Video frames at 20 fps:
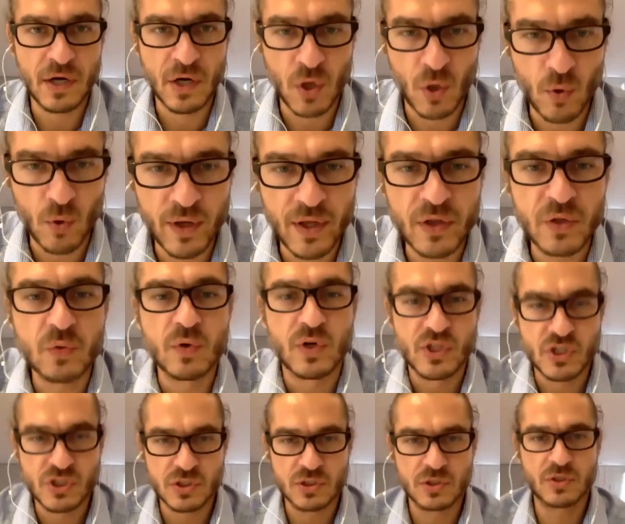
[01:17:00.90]
are going to
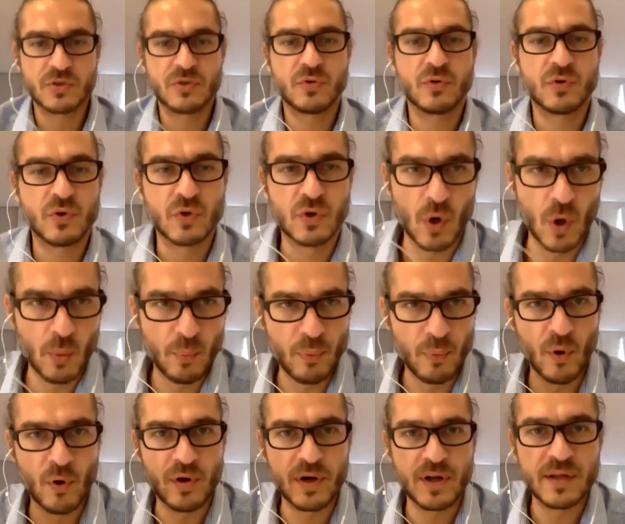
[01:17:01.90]
assure to your
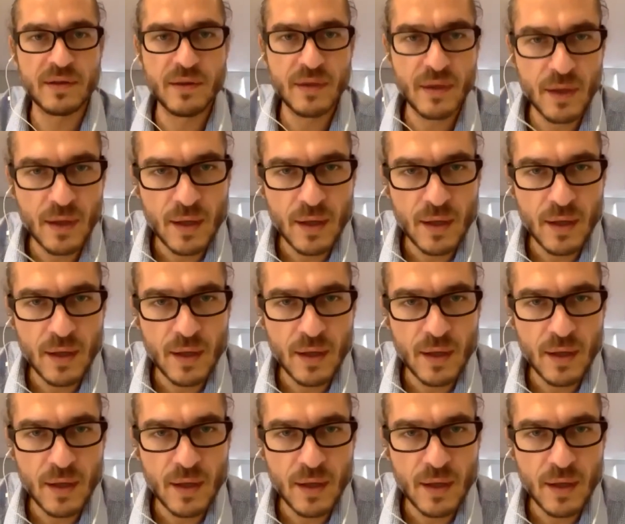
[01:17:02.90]
opponent